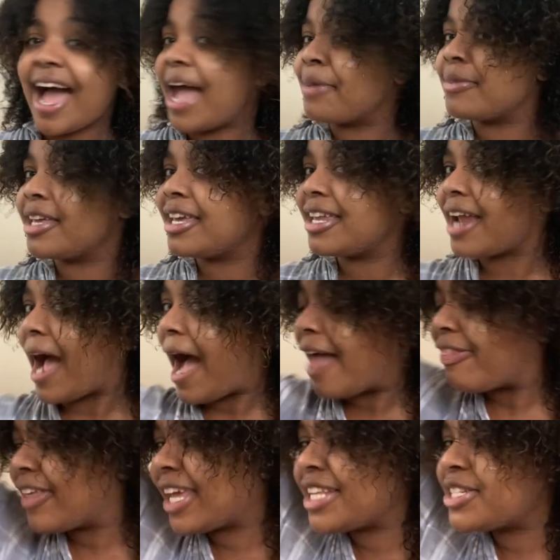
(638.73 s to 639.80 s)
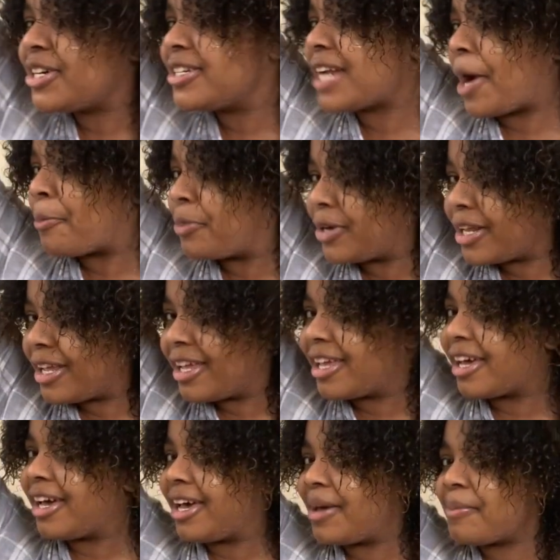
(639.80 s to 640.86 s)
I mean, I think it turned out pretty
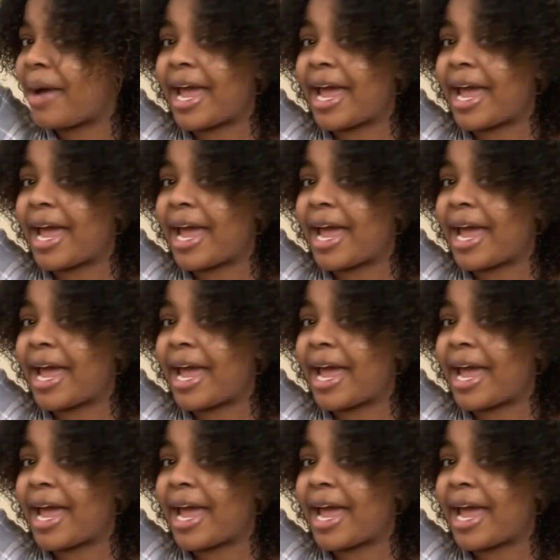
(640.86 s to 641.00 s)
good.